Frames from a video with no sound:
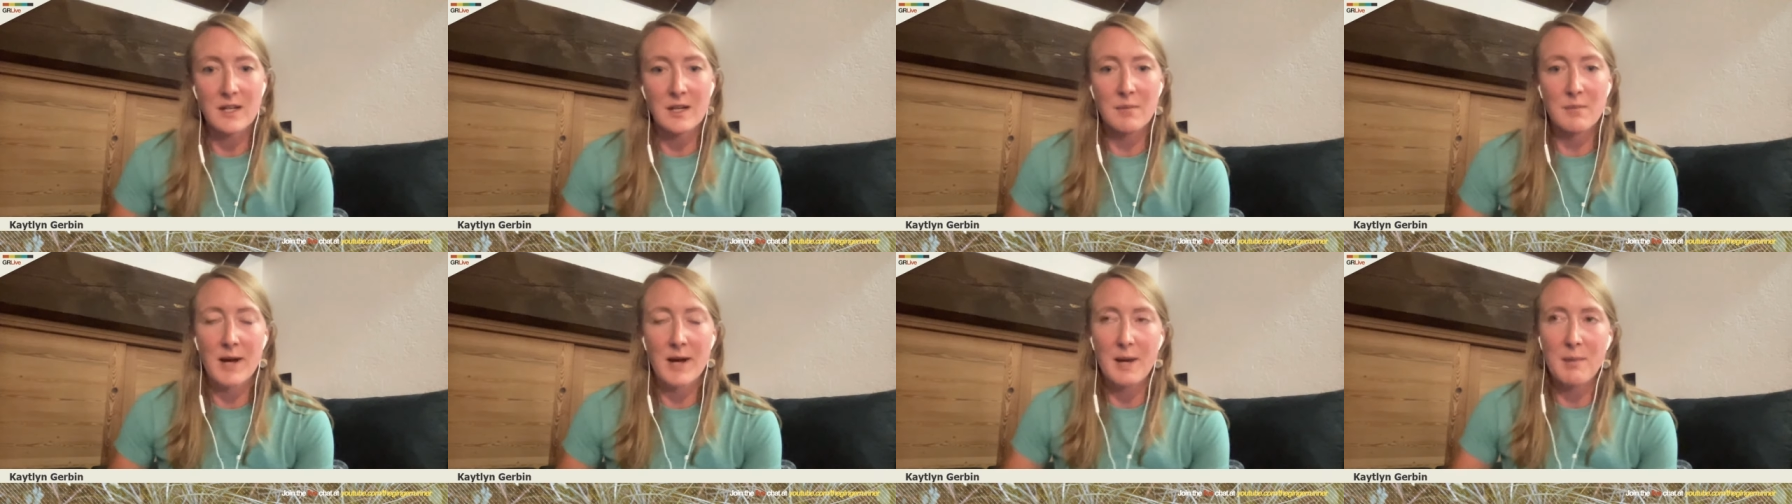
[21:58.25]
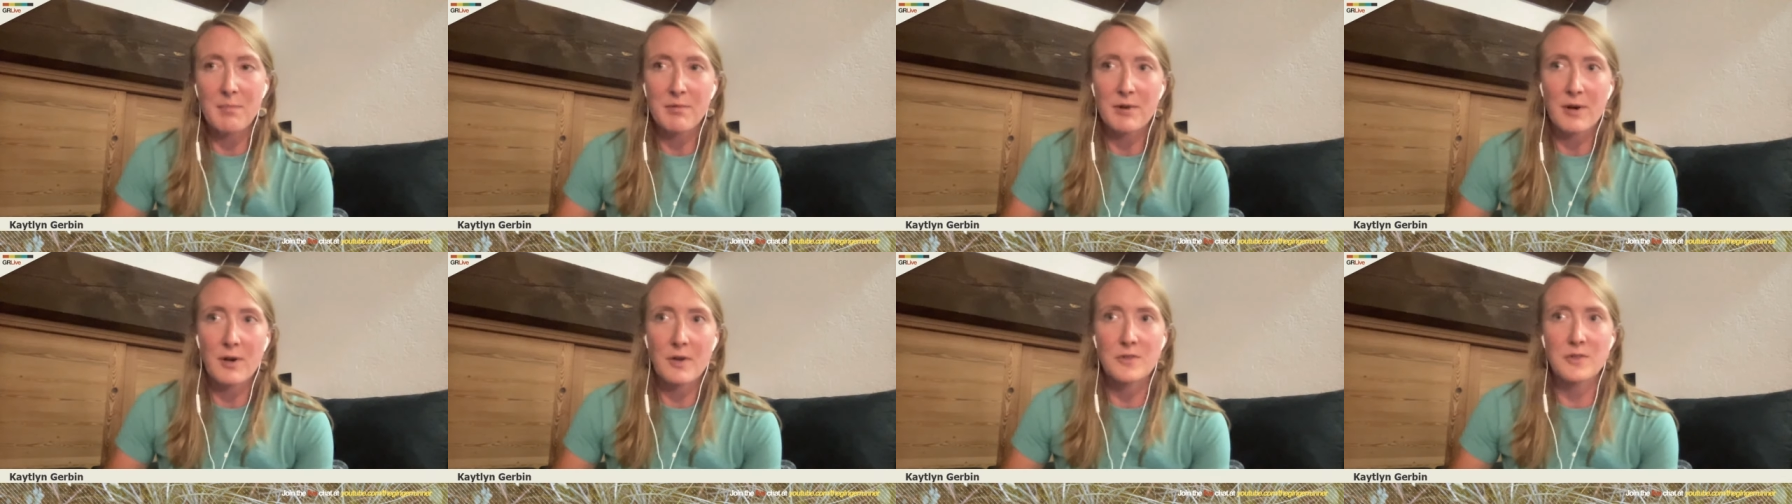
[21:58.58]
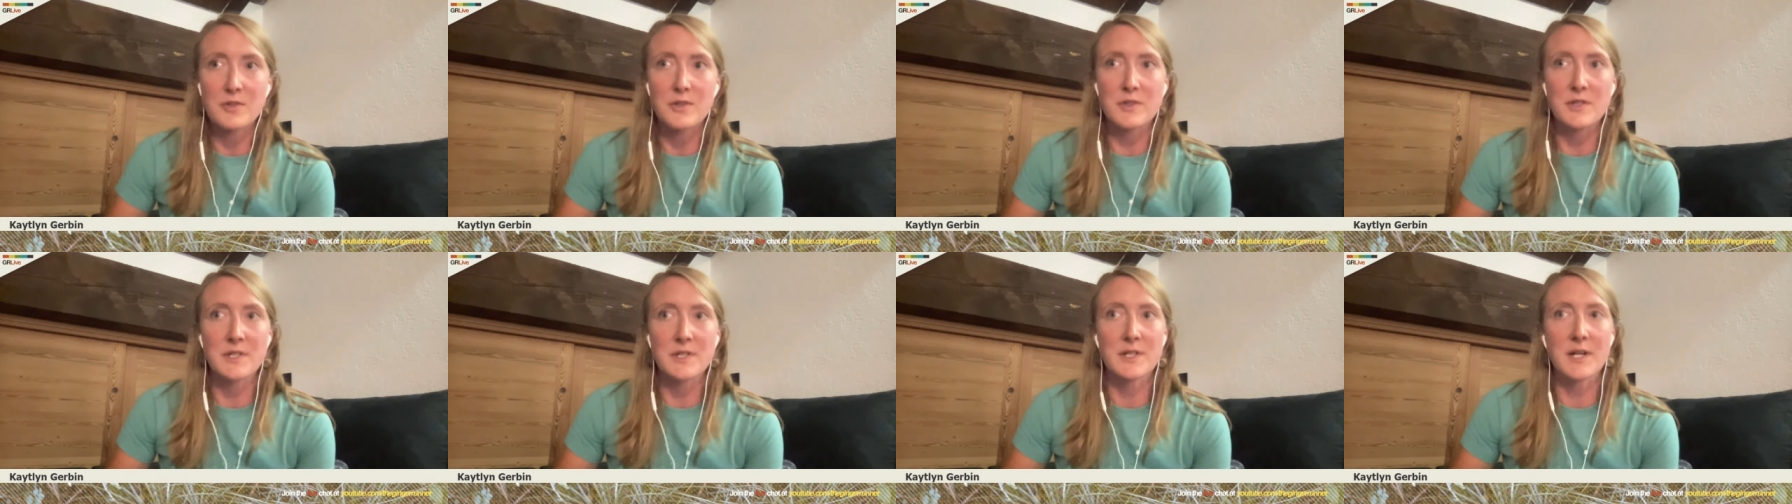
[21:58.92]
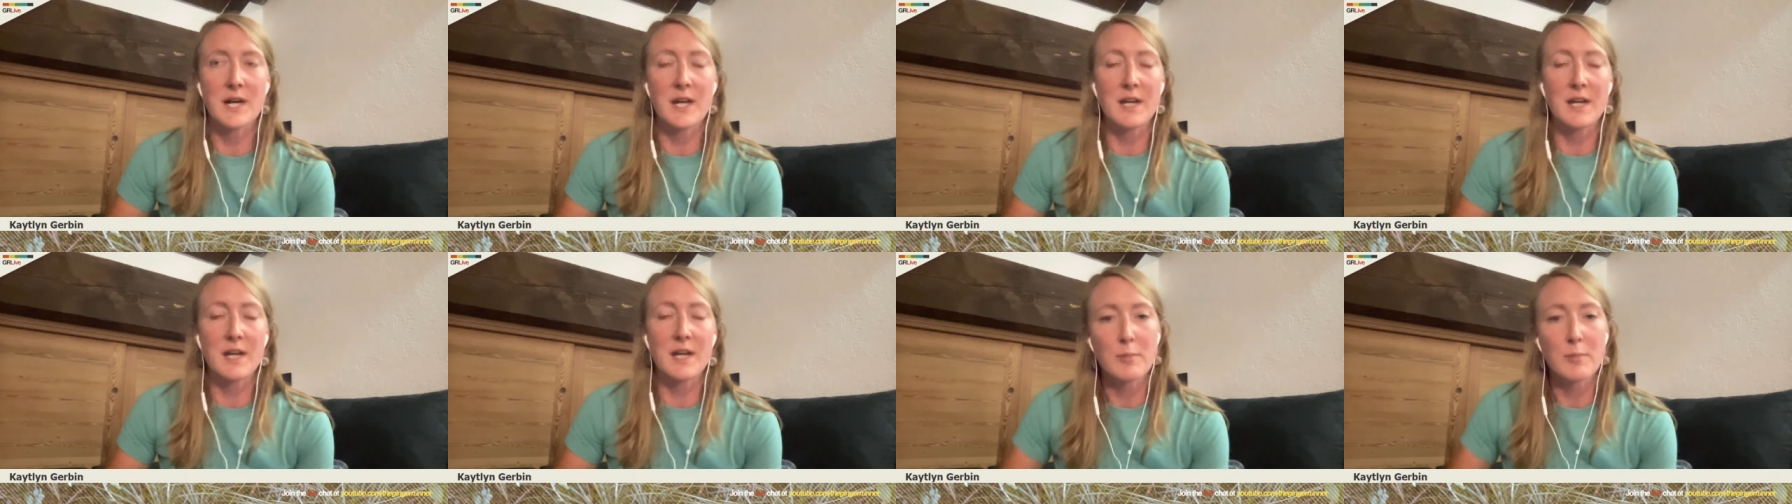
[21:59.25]
in my approach and just
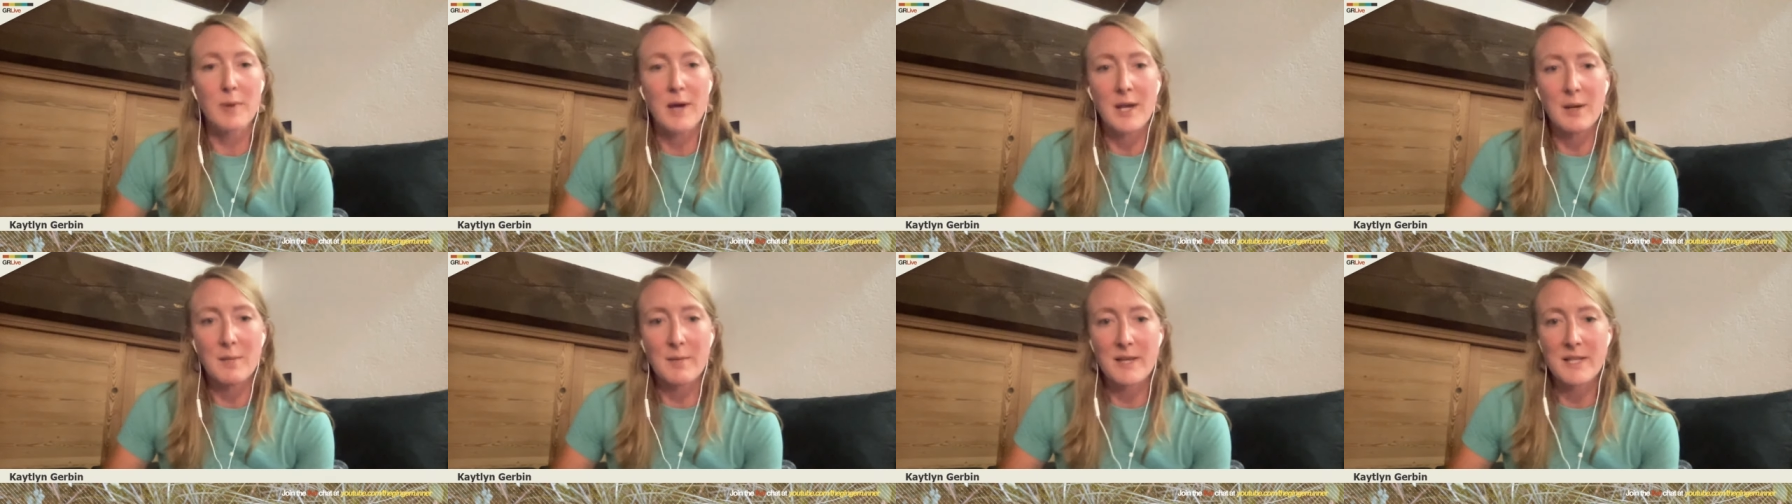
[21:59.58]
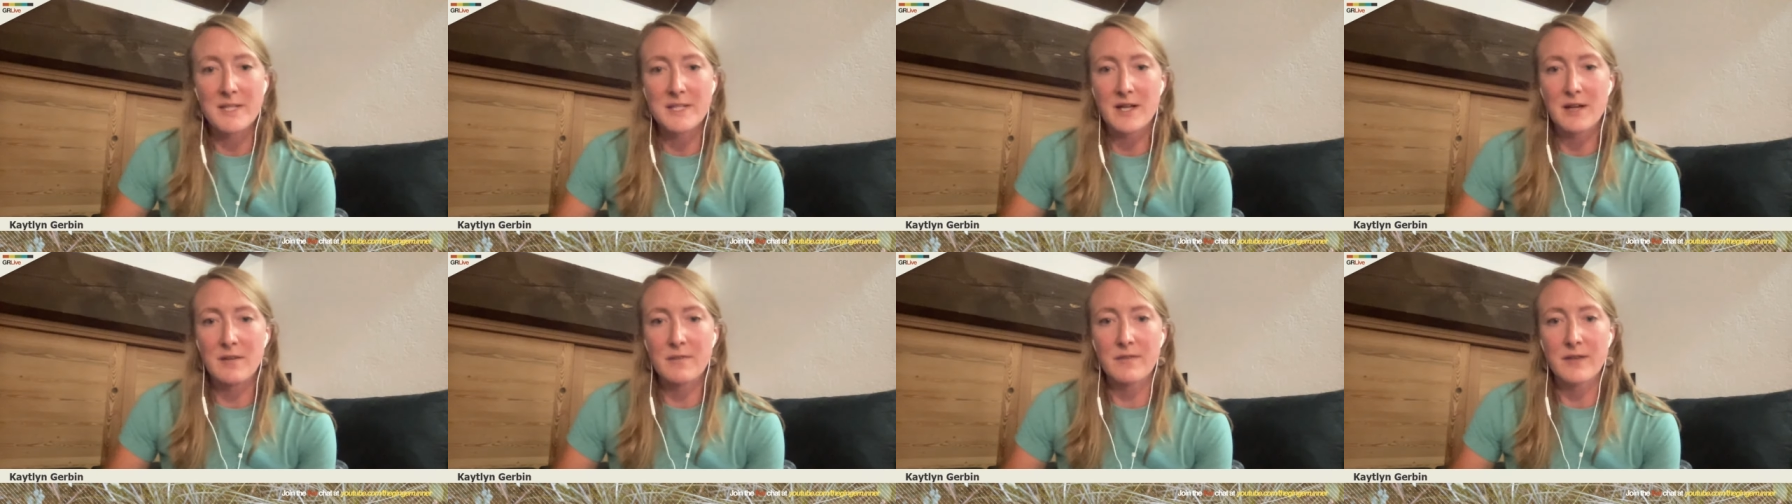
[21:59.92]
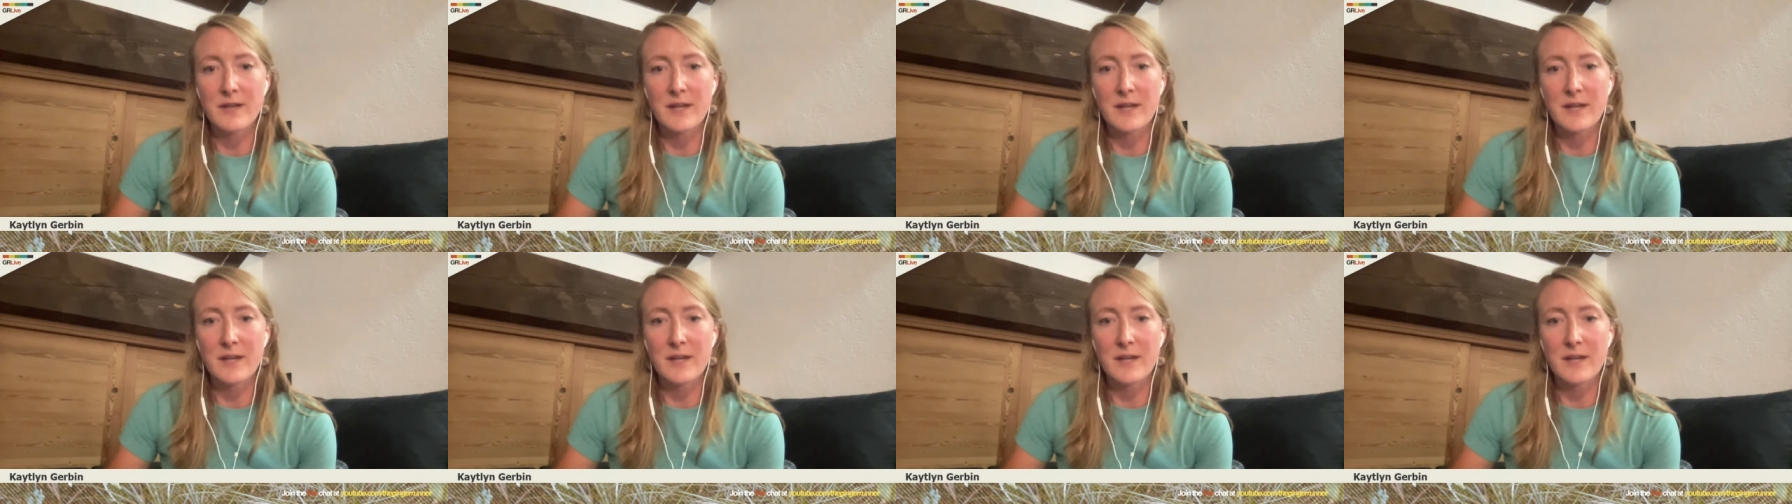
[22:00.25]
kind of reminded myself,